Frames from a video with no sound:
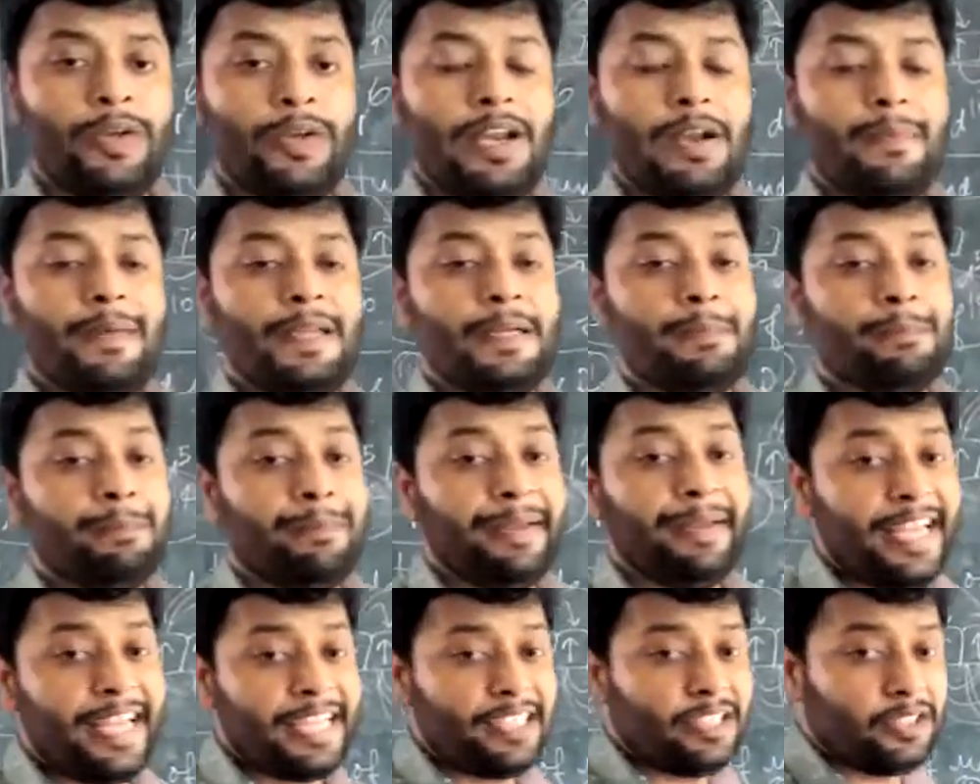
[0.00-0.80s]
will be
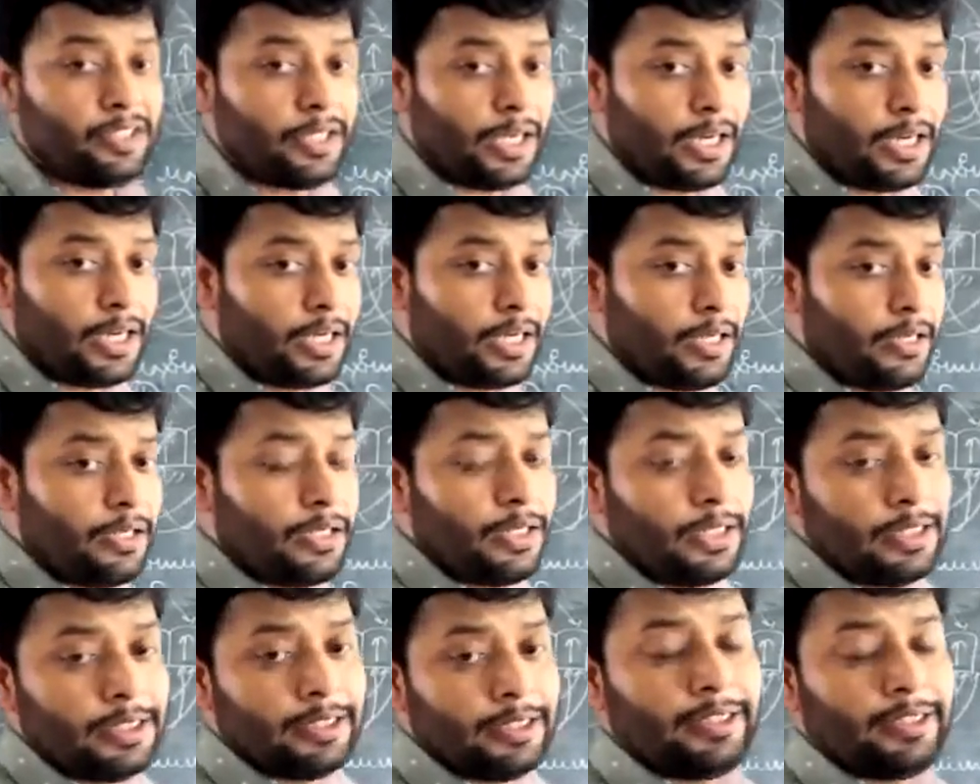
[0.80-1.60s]
based
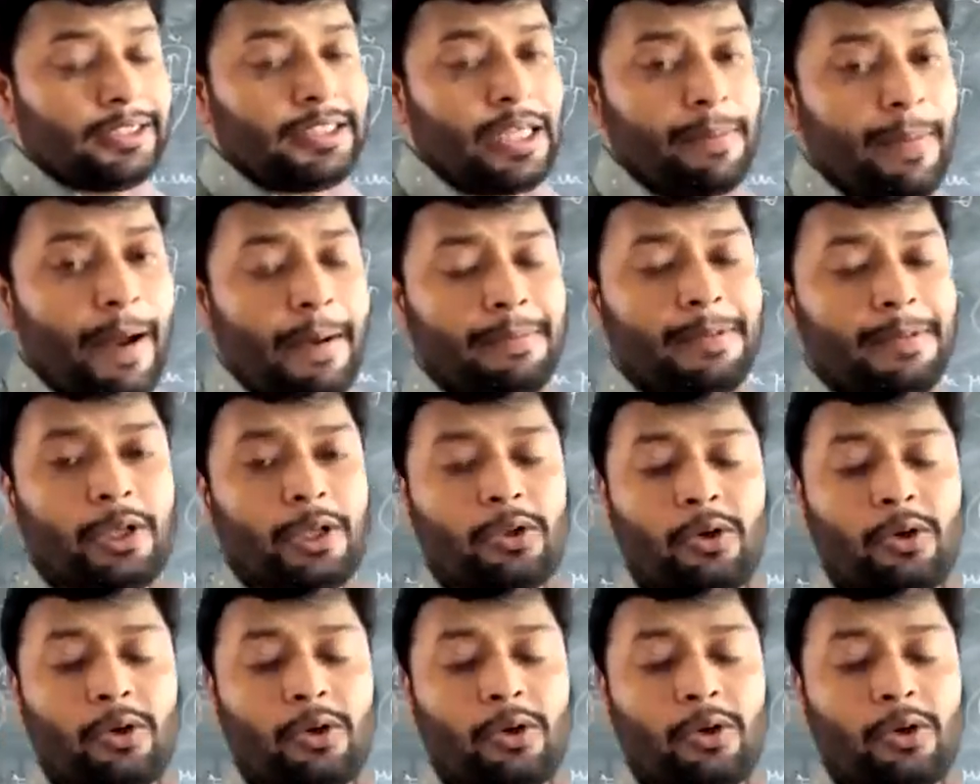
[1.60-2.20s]
on some of the